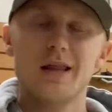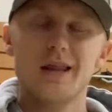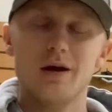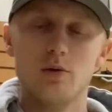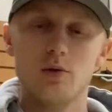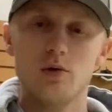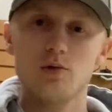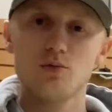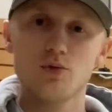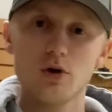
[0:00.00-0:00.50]

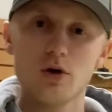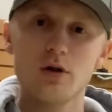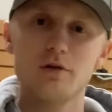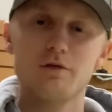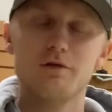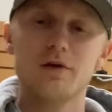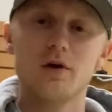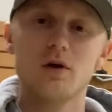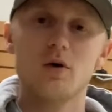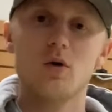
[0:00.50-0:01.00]
that we
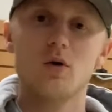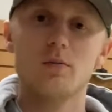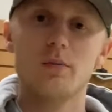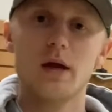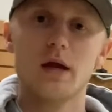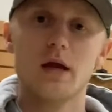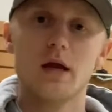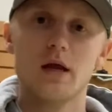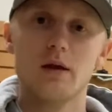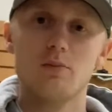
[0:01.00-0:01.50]
really feel will
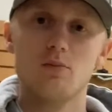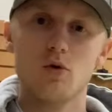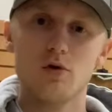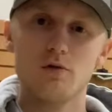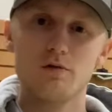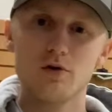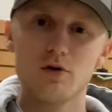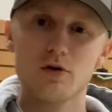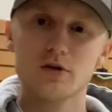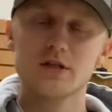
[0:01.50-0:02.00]
make it a
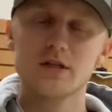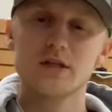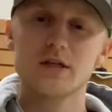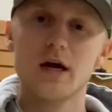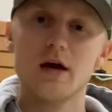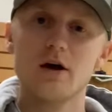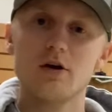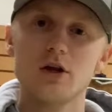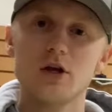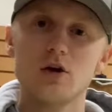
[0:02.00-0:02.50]
more
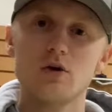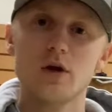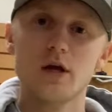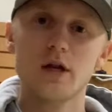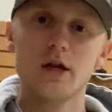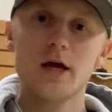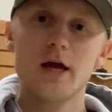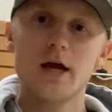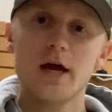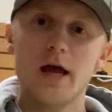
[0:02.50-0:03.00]
versatile
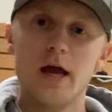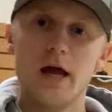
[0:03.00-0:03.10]
unit